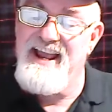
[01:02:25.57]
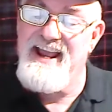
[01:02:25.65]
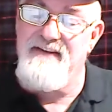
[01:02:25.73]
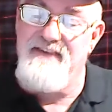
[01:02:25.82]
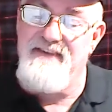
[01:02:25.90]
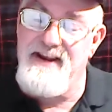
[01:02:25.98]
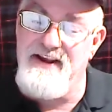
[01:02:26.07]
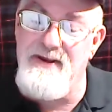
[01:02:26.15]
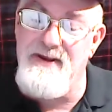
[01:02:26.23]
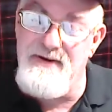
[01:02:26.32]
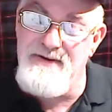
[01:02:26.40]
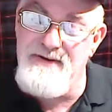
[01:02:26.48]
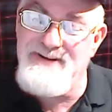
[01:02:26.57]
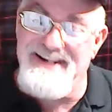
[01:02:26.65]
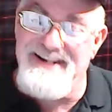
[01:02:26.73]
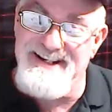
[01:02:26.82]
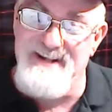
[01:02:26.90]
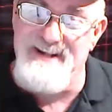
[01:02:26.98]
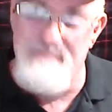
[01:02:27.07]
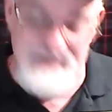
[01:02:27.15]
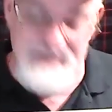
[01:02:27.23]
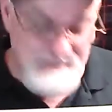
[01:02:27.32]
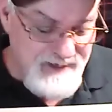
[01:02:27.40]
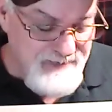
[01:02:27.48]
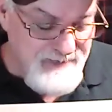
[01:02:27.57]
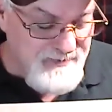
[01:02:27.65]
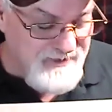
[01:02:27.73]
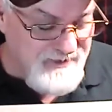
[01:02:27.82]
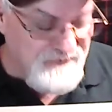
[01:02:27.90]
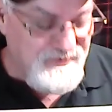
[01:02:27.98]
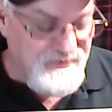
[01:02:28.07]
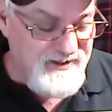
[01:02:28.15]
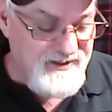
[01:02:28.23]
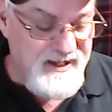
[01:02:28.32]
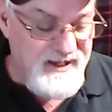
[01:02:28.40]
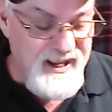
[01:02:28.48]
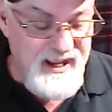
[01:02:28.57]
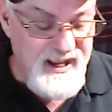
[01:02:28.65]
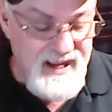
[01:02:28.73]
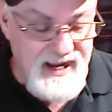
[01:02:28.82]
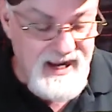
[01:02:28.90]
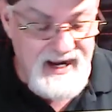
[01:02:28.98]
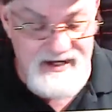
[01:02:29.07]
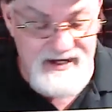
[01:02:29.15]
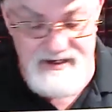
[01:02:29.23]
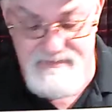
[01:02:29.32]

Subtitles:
Fair dues, he's back up on his feet, and